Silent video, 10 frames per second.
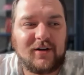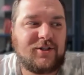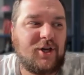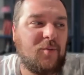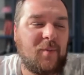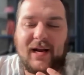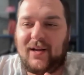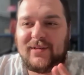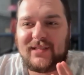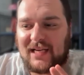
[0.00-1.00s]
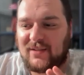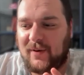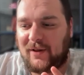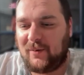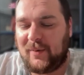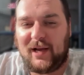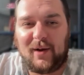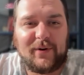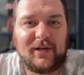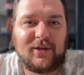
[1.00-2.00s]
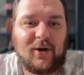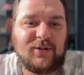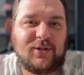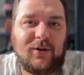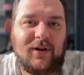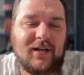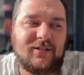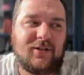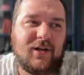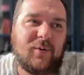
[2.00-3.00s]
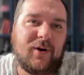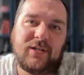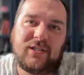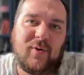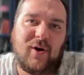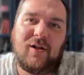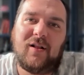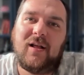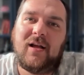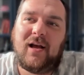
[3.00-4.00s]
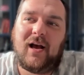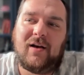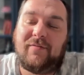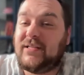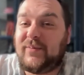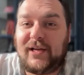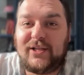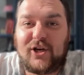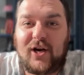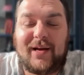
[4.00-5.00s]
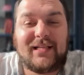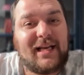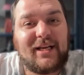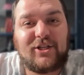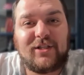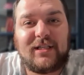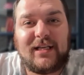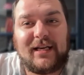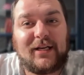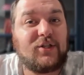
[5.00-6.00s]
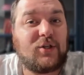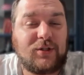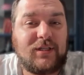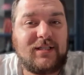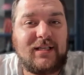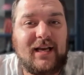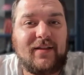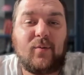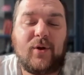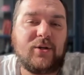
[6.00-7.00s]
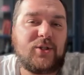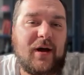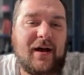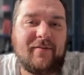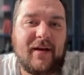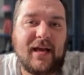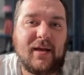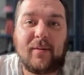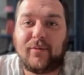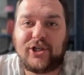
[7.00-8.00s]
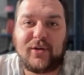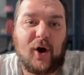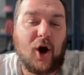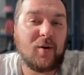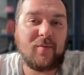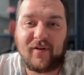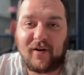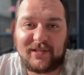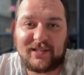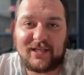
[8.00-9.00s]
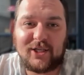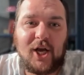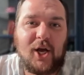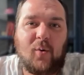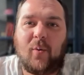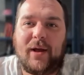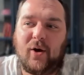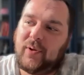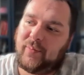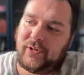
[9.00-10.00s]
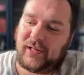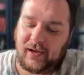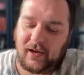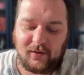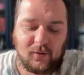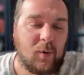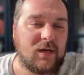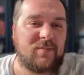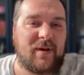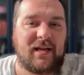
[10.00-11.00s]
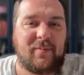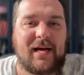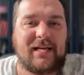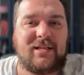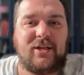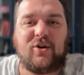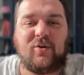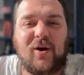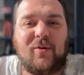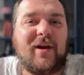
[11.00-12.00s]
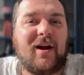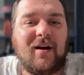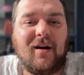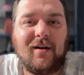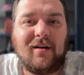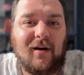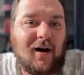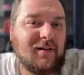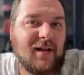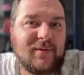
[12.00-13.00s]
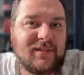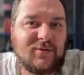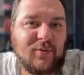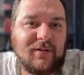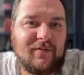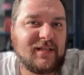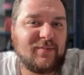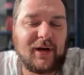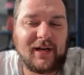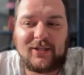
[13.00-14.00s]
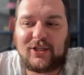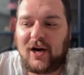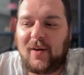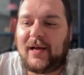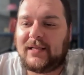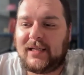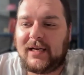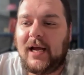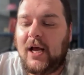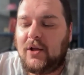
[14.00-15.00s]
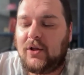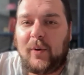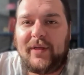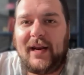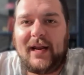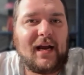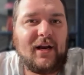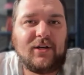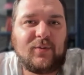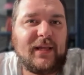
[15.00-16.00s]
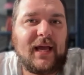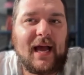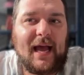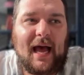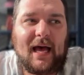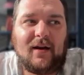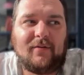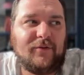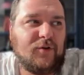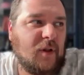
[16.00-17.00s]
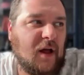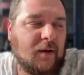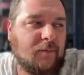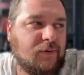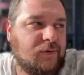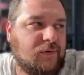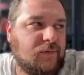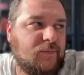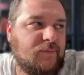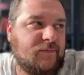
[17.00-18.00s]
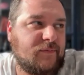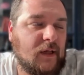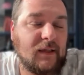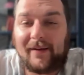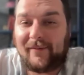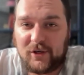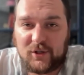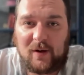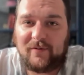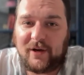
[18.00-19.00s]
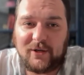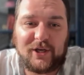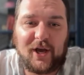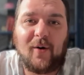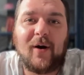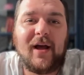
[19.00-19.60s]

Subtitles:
So my name is Zach Spuckler. My company is Heart, Soul, and Hustle, and we are a small Facebook and Instagram ads agency and consultancy. And then we also have a membership arm of our business where we help people in like a one-to-many capacity grow their online business with Facebook and Instagram ads. And the way that I got here is really I had a food blog 11 or 12 years ago.